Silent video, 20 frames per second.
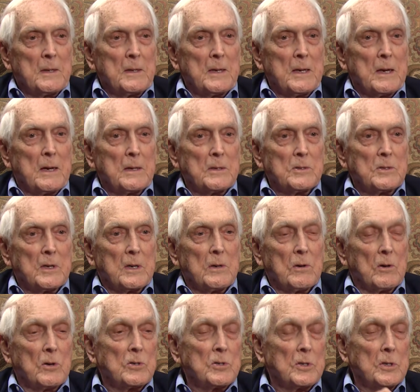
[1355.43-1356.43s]
Now he said,
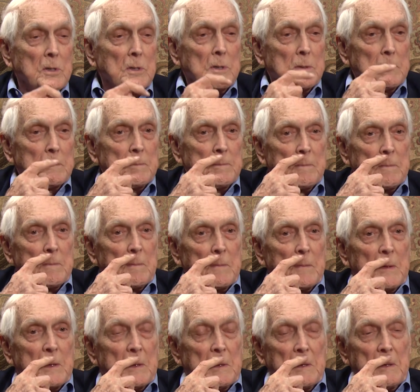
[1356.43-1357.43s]
Erskine,
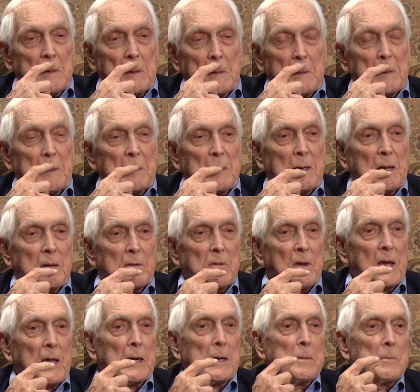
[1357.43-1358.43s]
I've
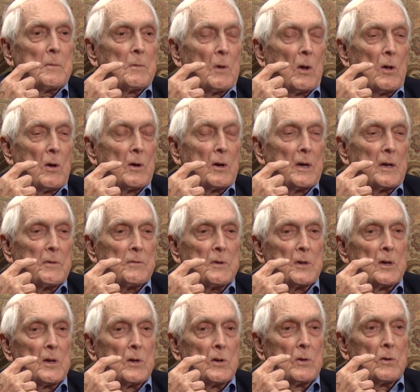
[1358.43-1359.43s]
had him long enough
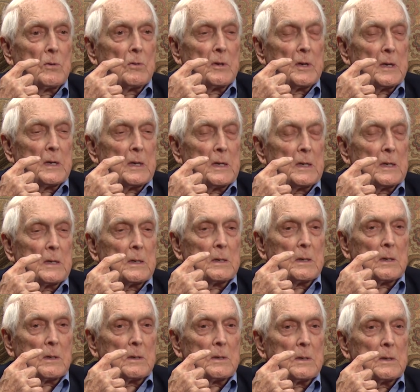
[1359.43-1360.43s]
to know that he
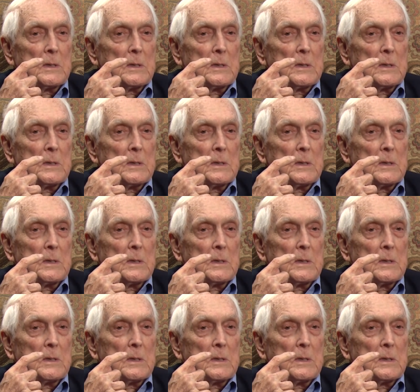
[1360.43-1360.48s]
can,